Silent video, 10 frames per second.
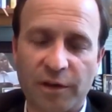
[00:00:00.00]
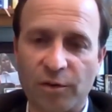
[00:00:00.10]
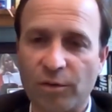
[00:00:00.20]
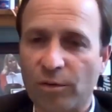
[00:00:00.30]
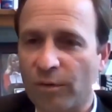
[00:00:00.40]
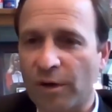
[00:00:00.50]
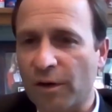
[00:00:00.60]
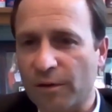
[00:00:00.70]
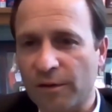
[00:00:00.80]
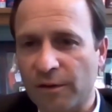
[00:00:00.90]
and
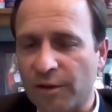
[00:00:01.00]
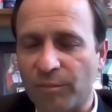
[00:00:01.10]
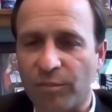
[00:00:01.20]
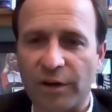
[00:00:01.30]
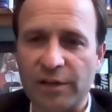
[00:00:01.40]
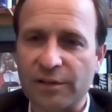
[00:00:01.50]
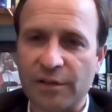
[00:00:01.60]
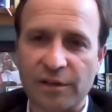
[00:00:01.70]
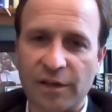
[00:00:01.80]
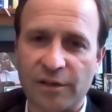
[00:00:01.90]
wholeheartedly embraced
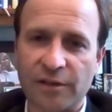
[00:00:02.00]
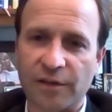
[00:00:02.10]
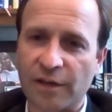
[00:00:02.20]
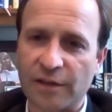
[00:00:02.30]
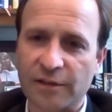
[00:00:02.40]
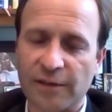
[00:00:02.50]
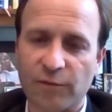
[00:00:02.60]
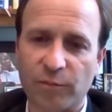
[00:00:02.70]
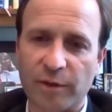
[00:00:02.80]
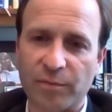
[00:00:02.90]
and taken to the next
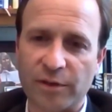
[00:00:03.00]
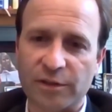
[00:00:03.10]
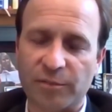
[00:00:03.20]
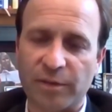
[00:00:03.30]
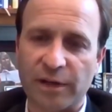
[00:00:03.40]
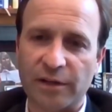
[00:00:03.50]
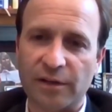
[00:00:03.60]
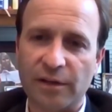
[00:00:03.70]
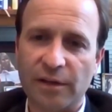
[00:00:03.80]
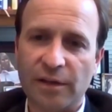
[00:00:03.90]
level by President Biden.